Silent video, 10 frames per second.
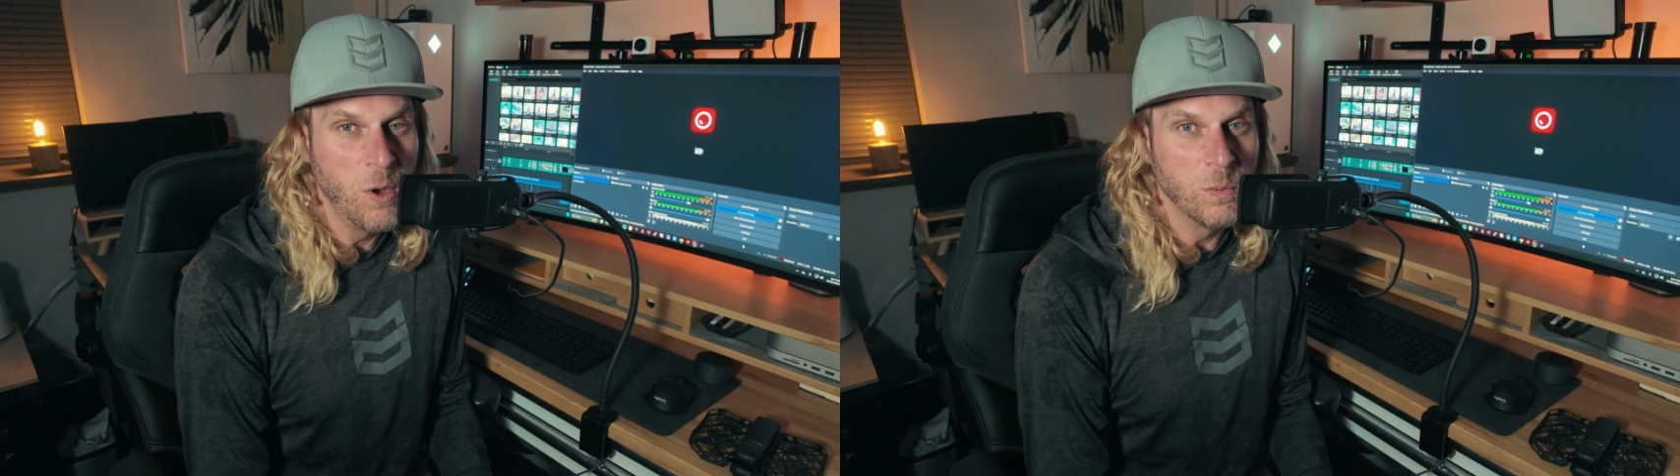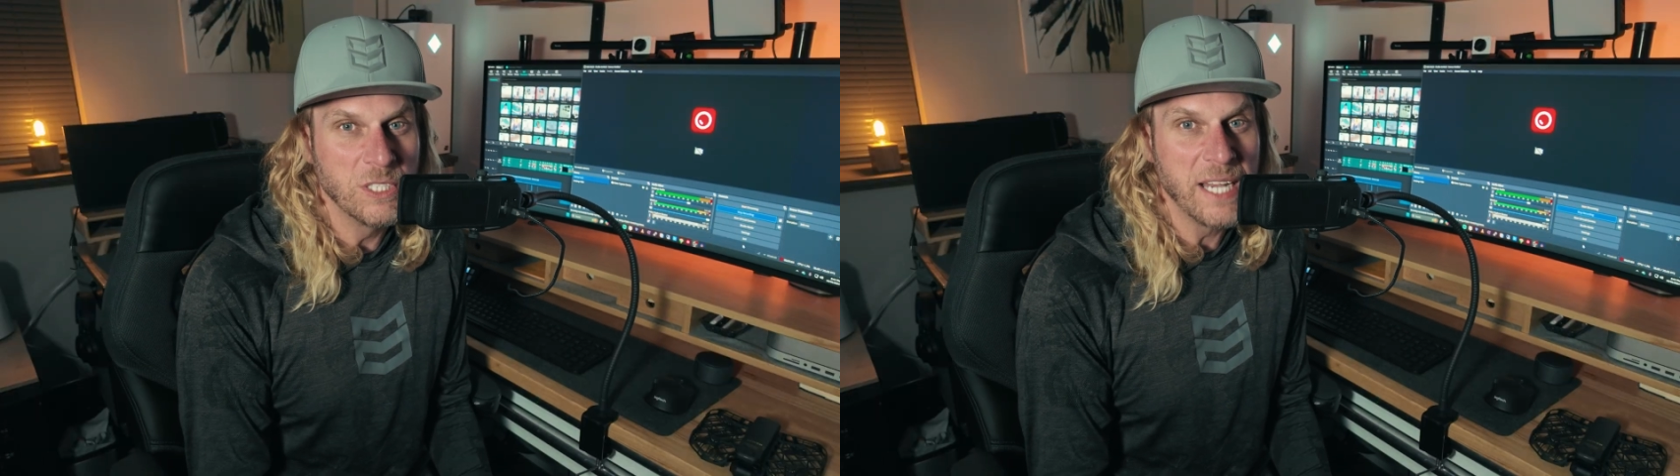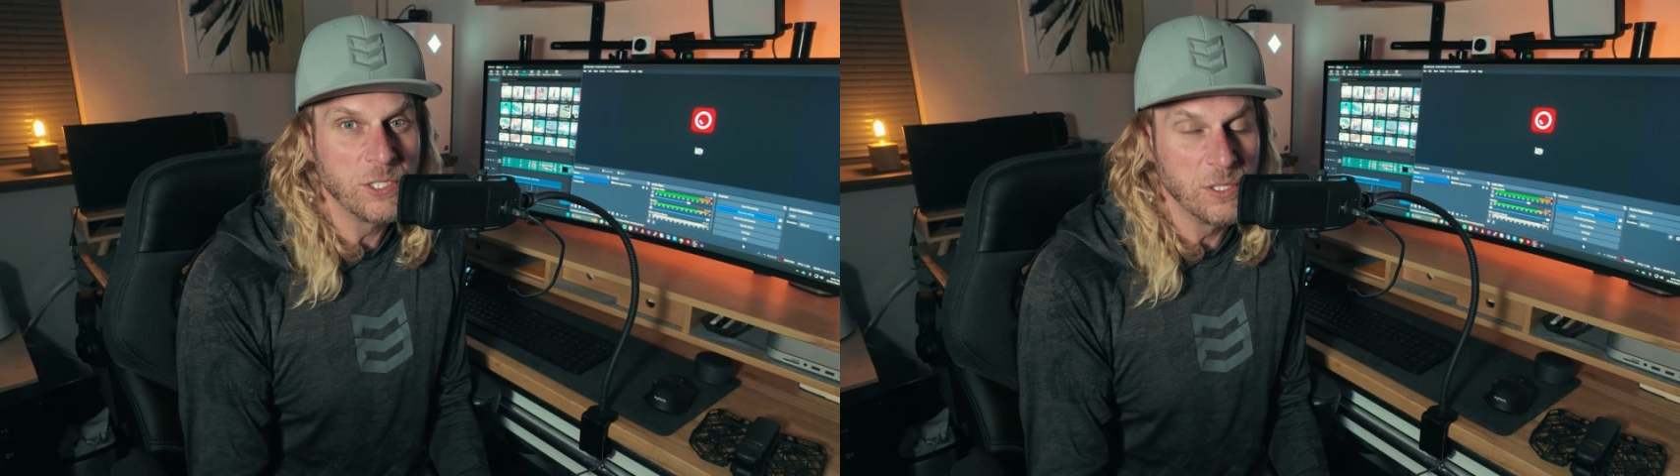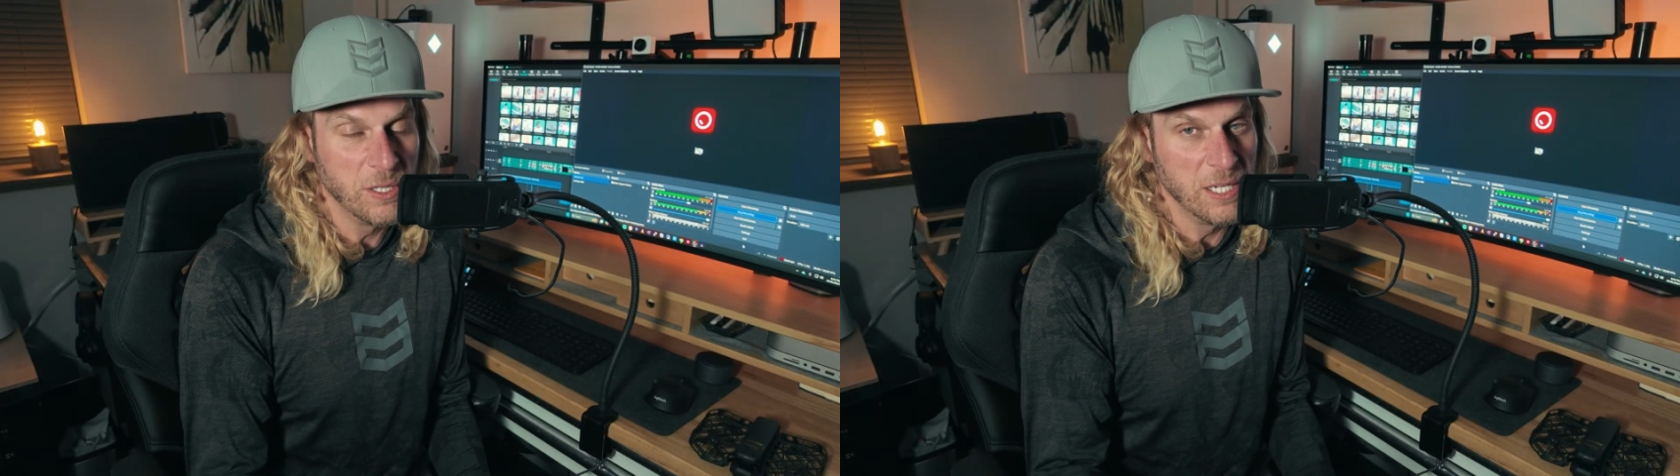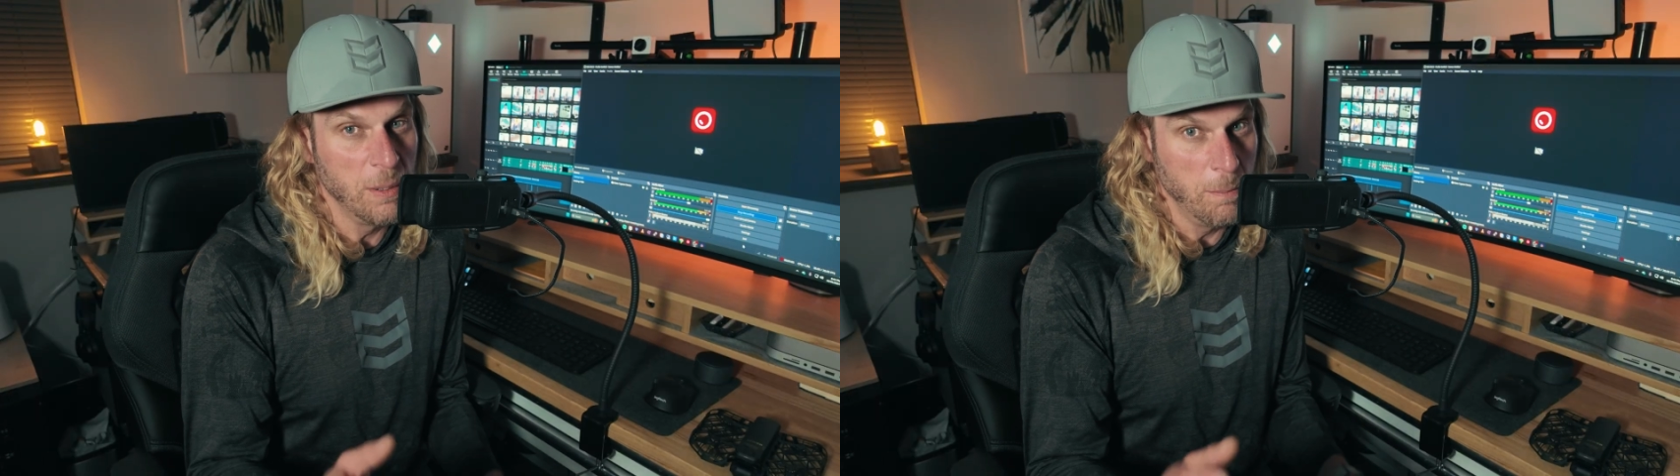was actually
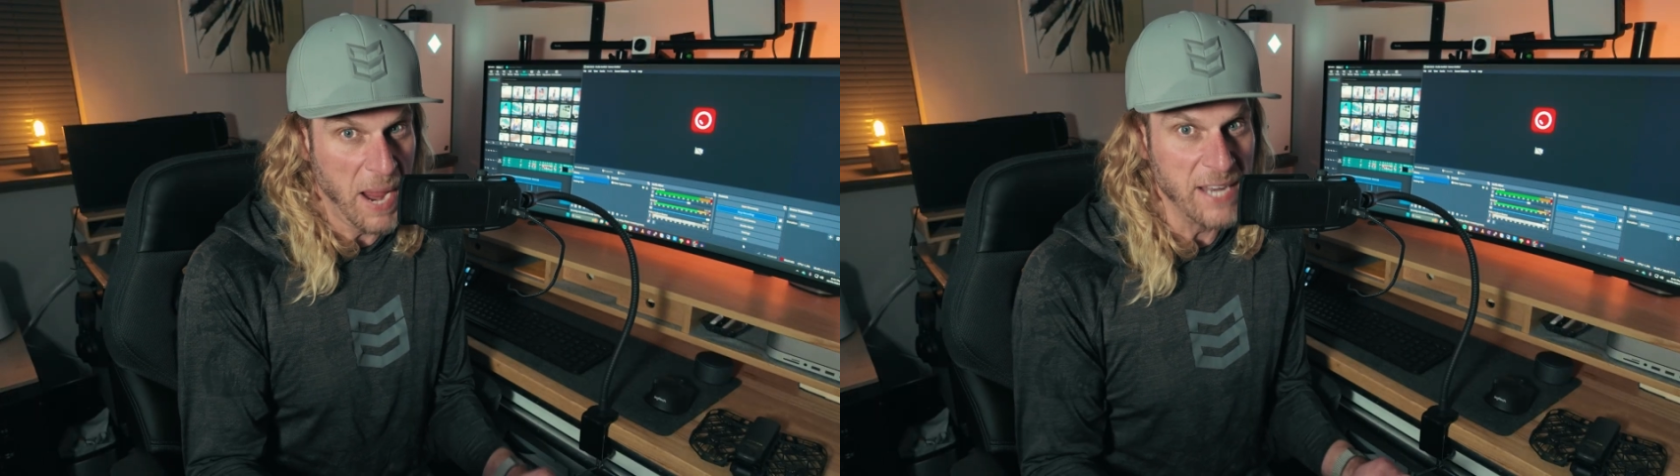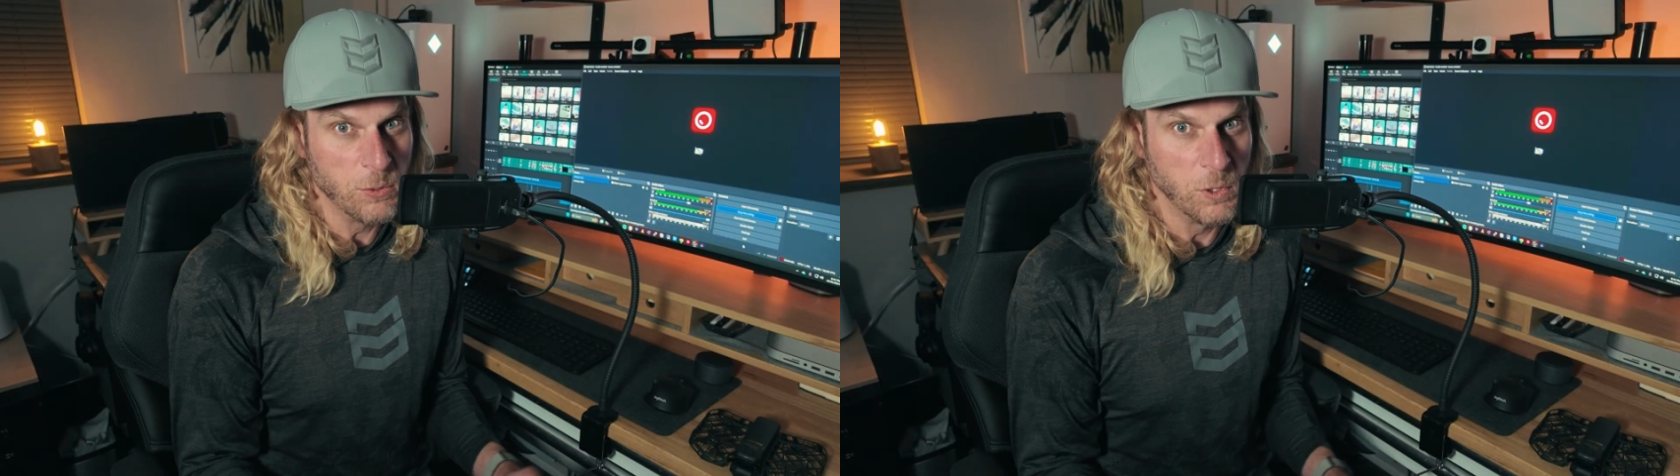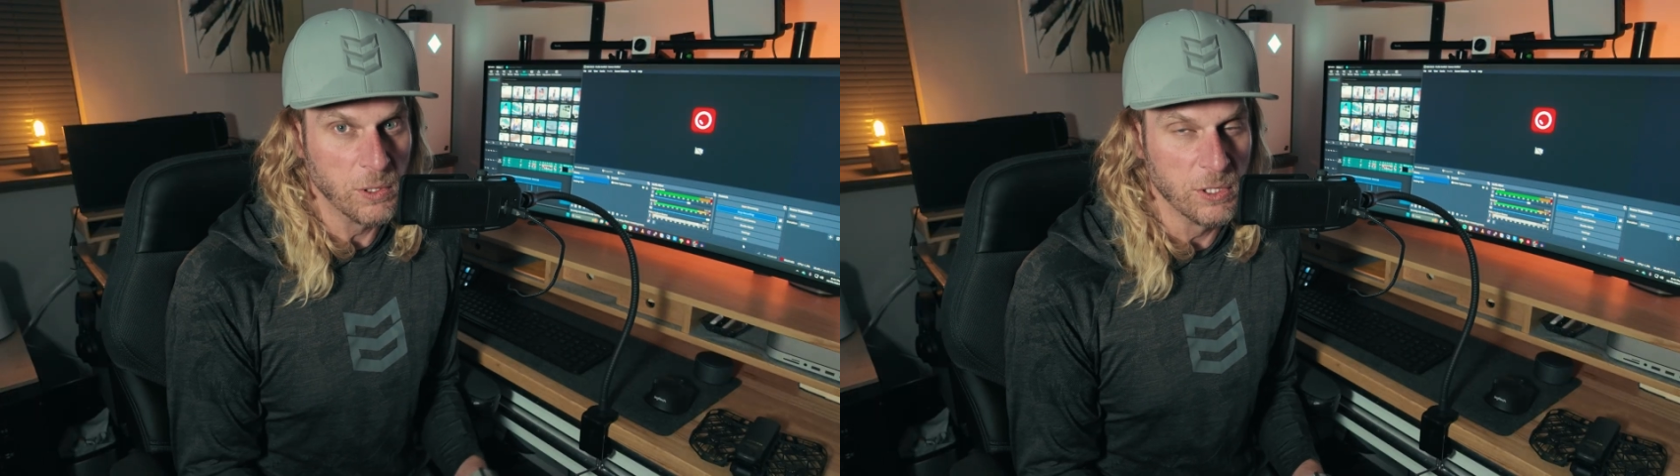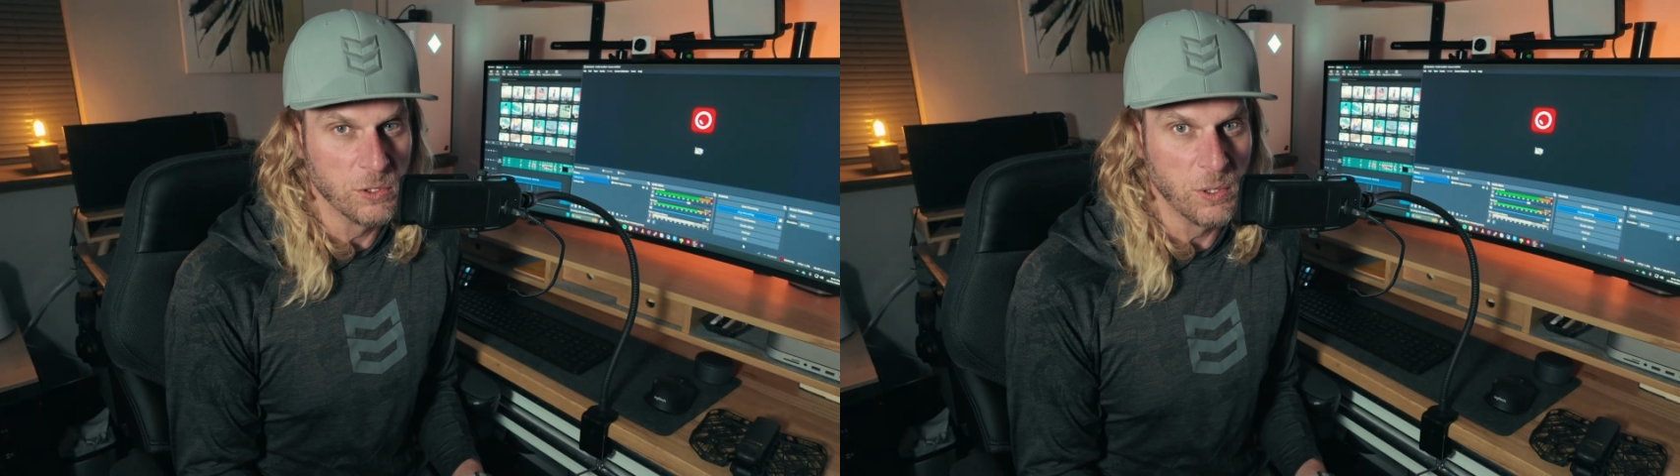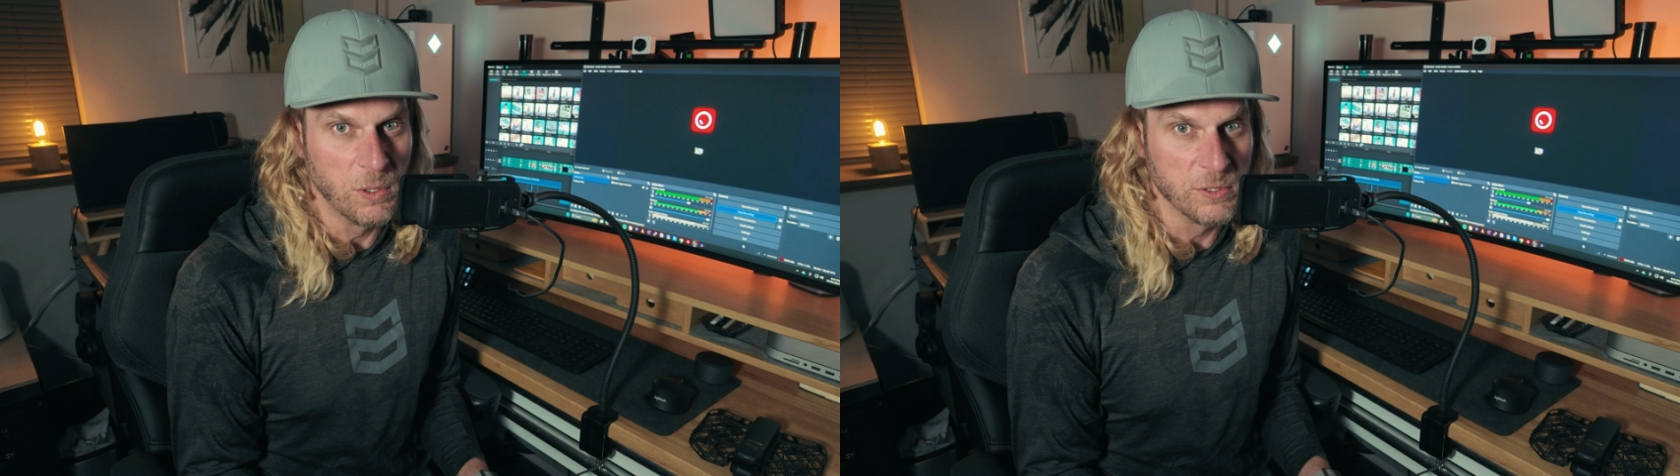the manual
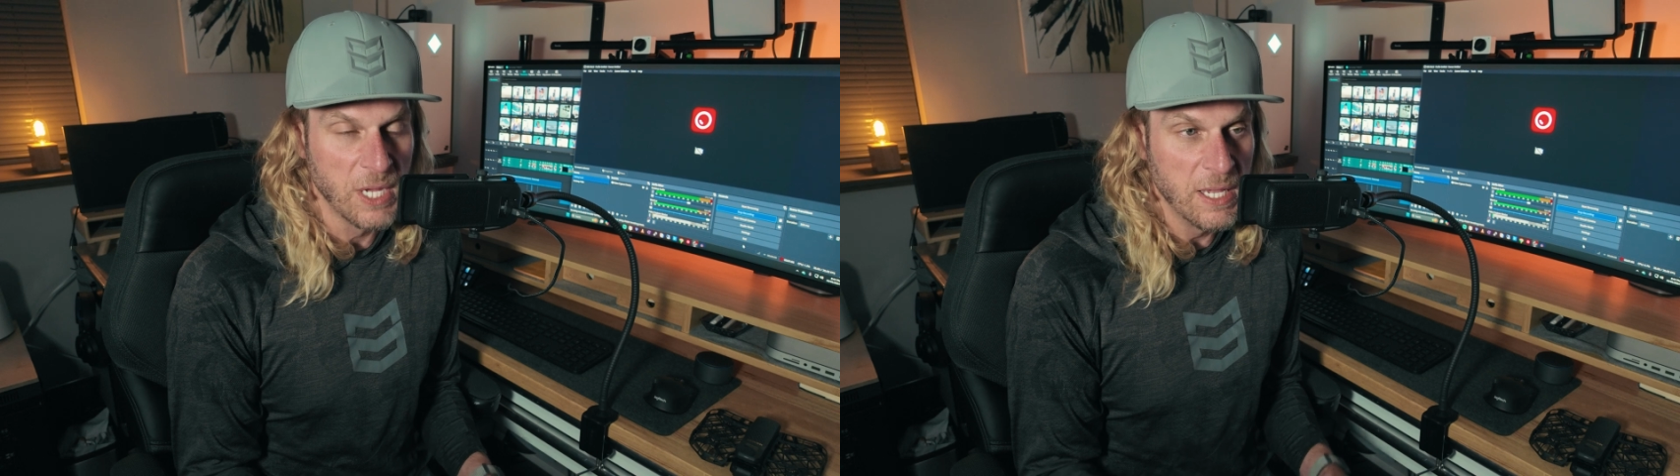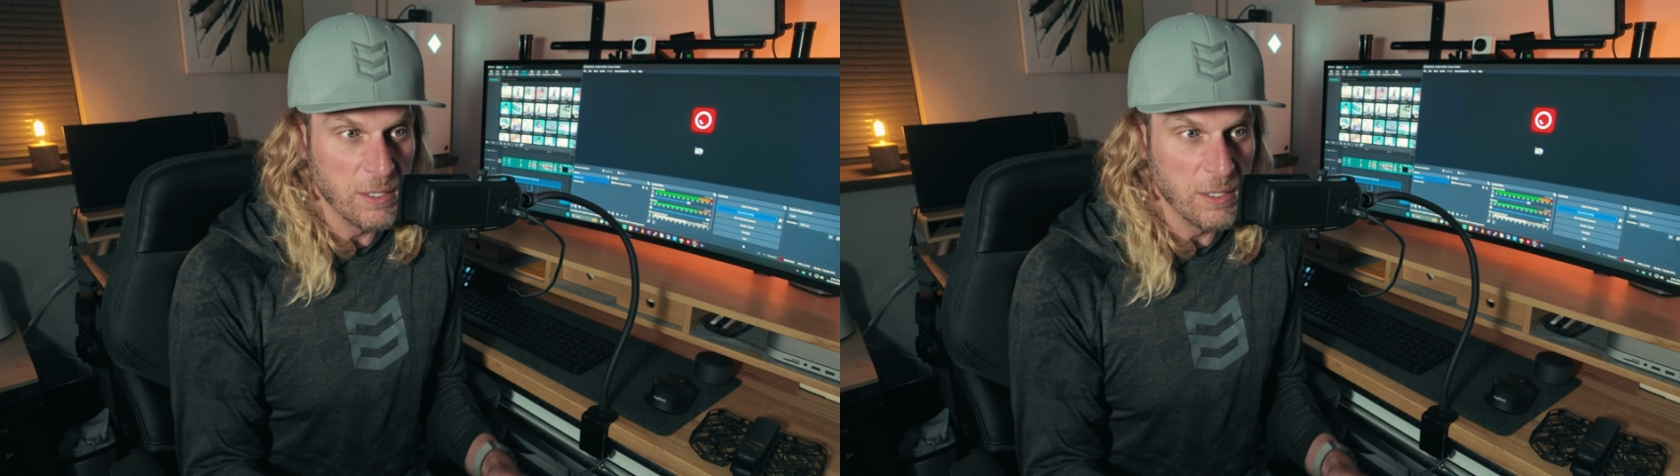controls.